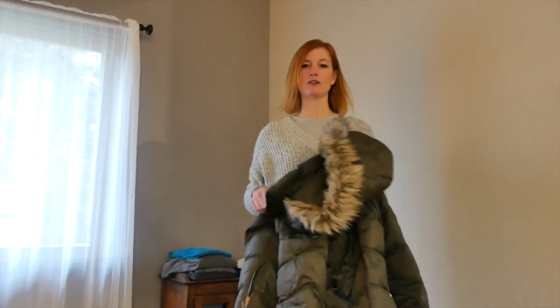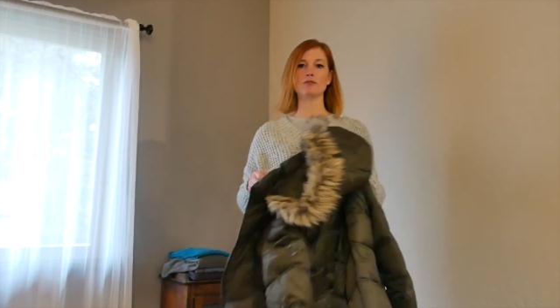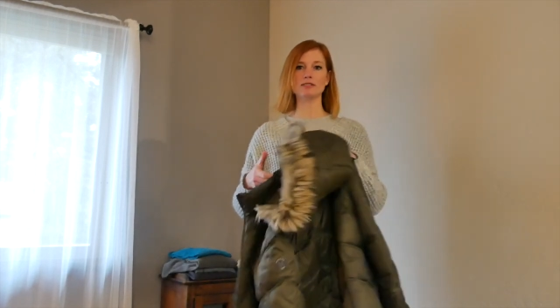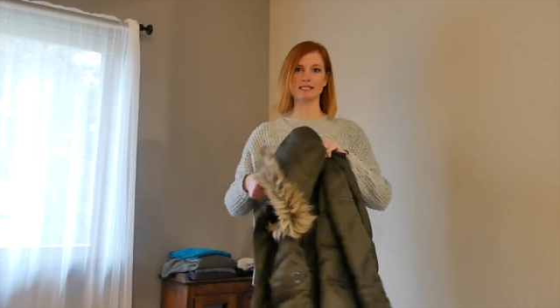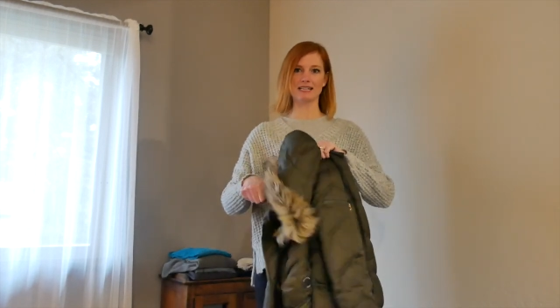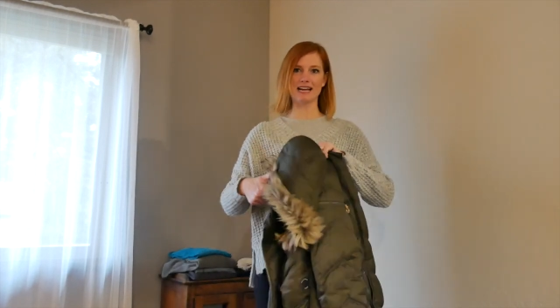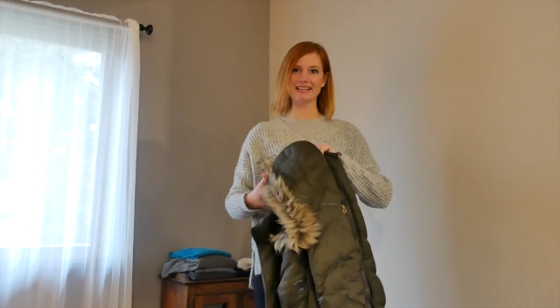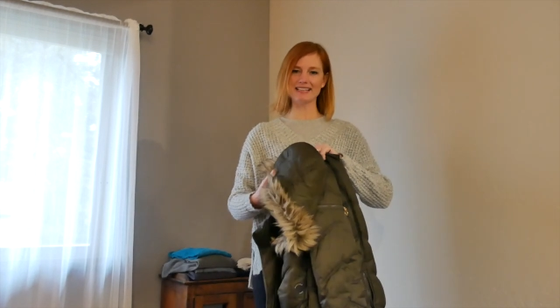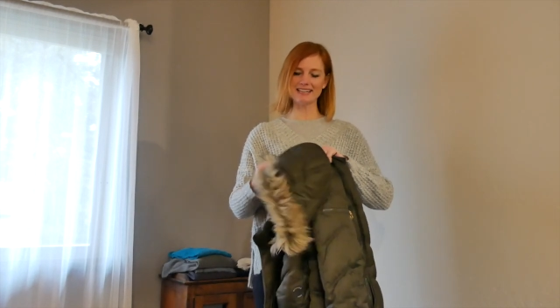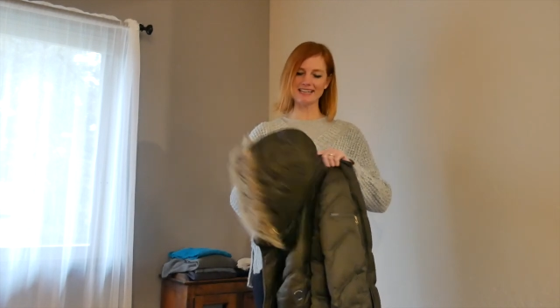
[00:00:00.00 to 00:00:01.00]
coat. I
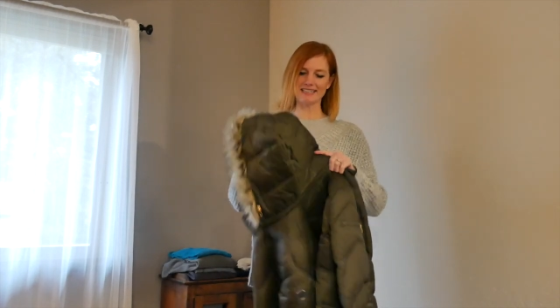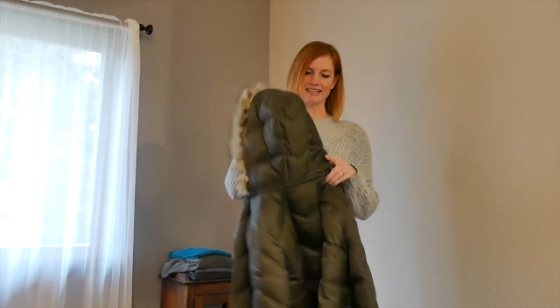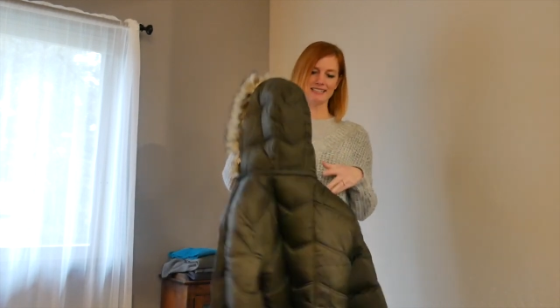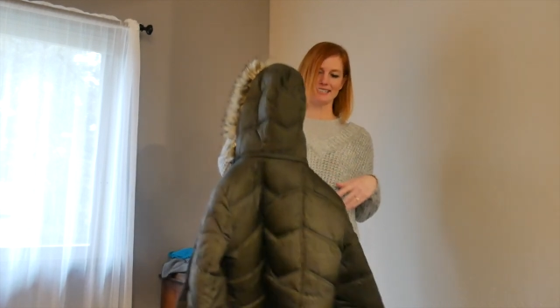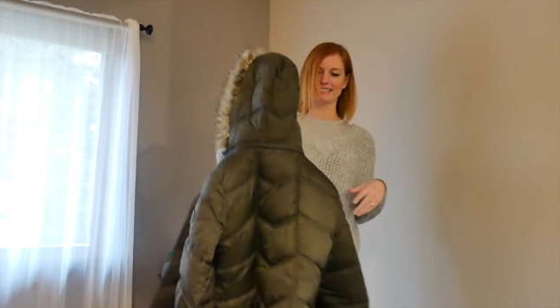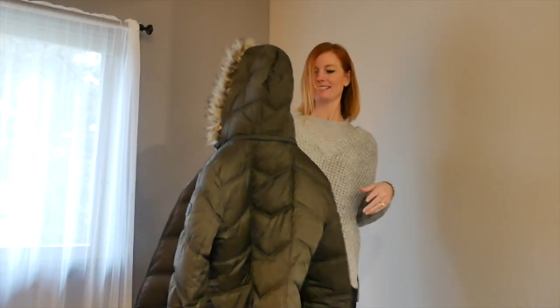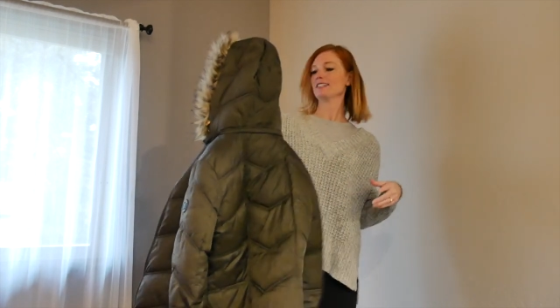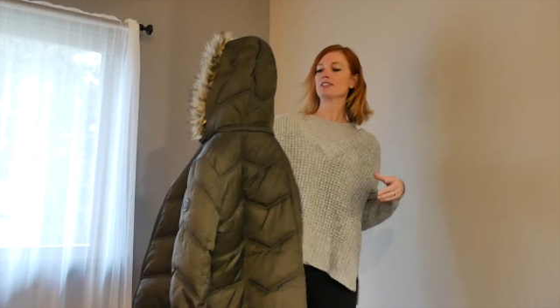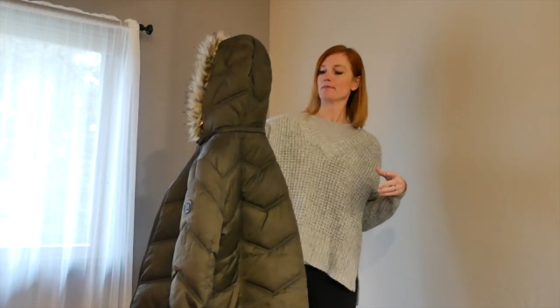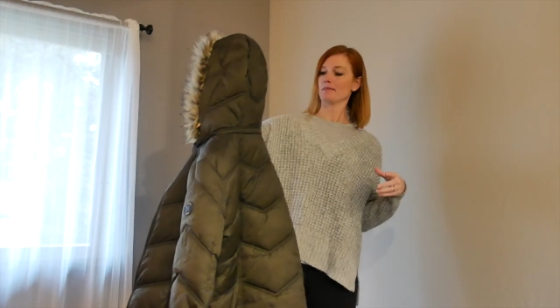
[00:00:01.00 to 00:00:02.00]
think I got it at
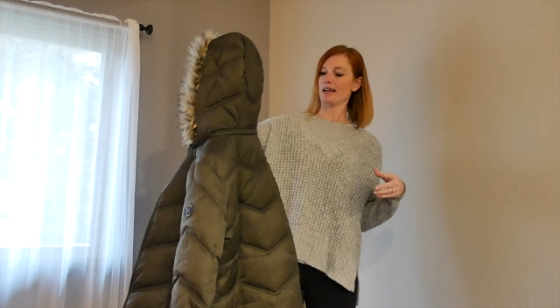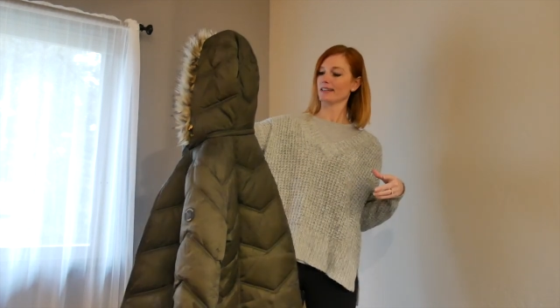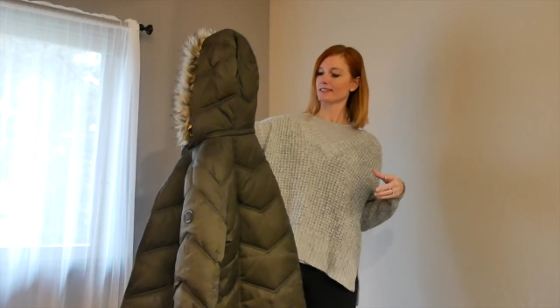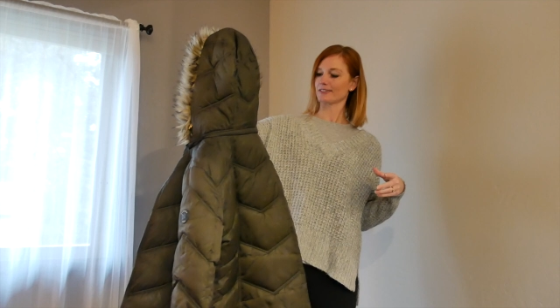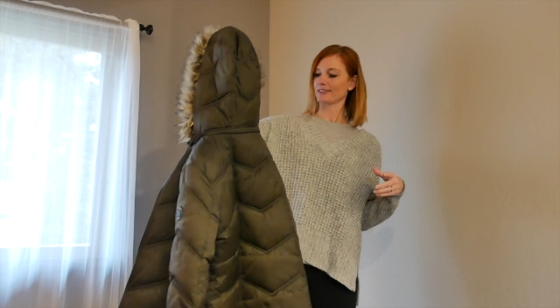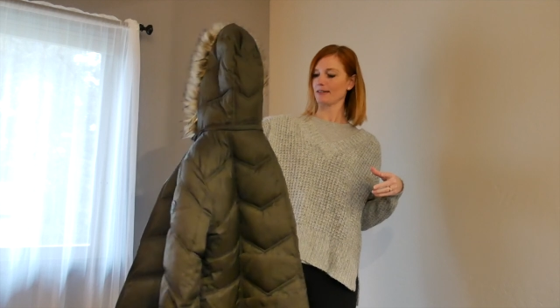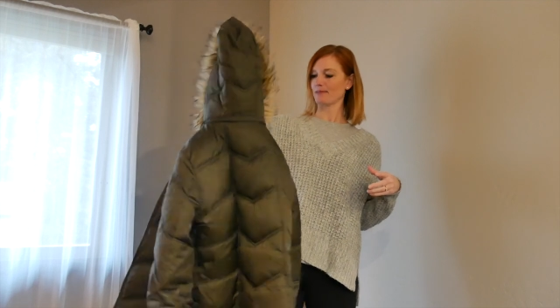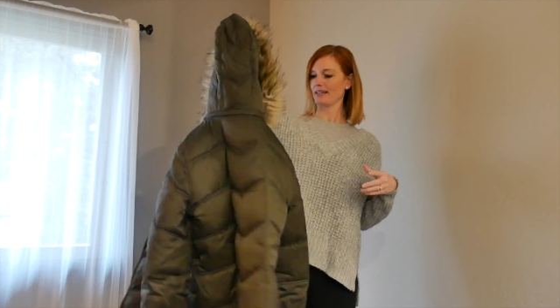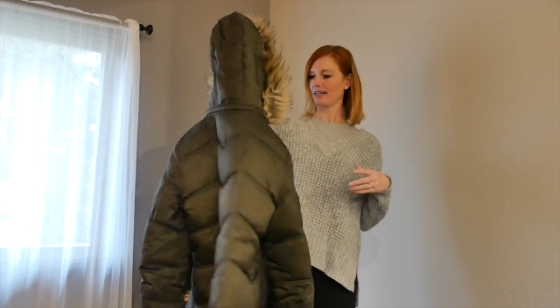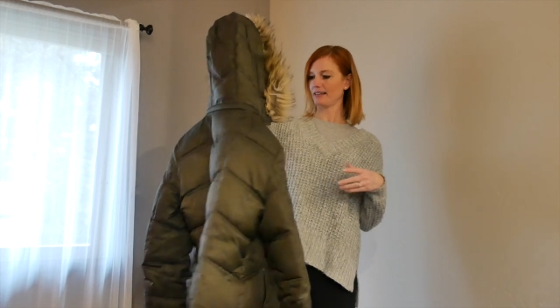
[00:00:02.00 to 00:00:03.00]
TJ Maxx or
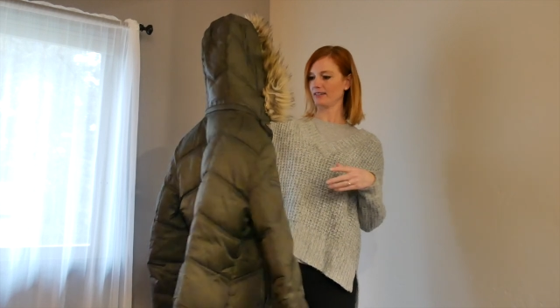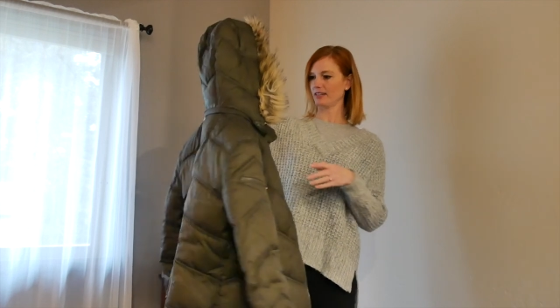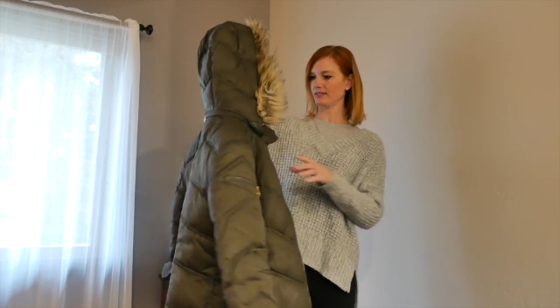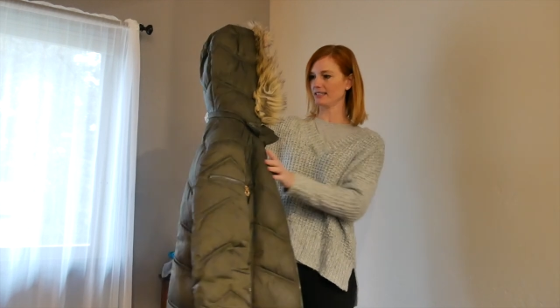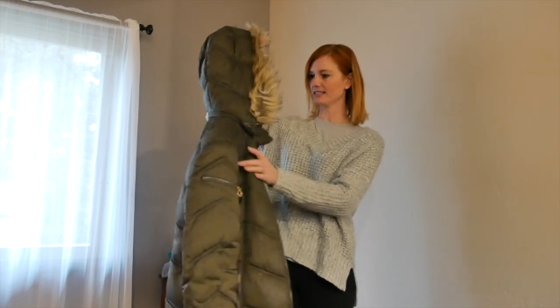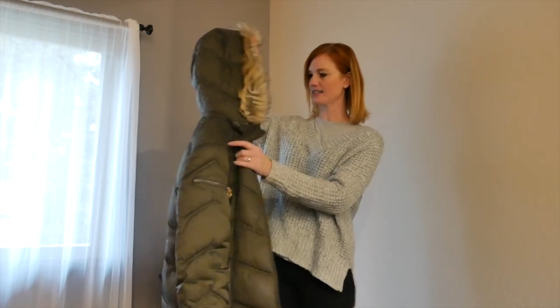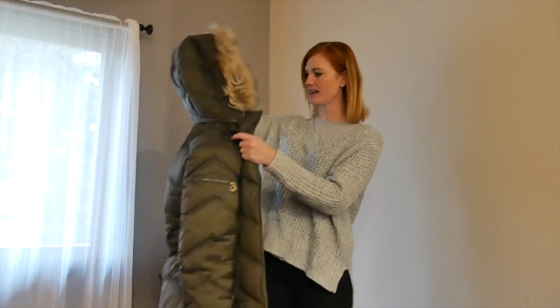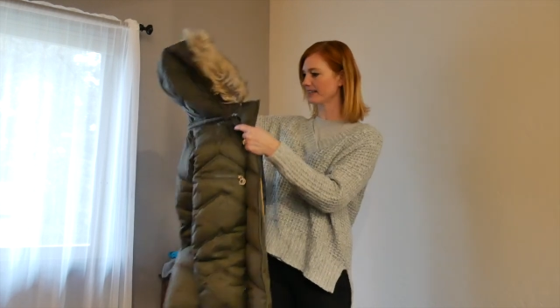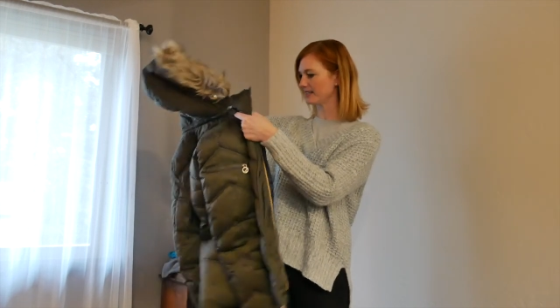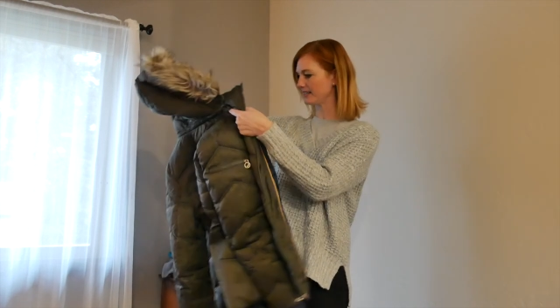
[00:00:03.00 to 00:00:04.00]
something, I don't know, it's
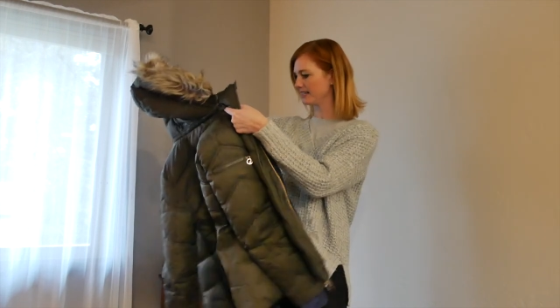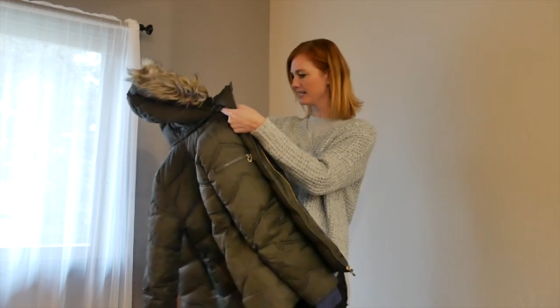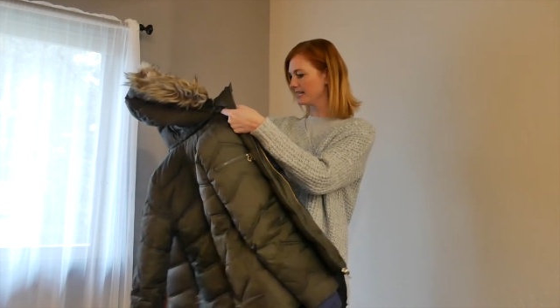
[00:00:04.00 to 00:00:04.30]
Nautica,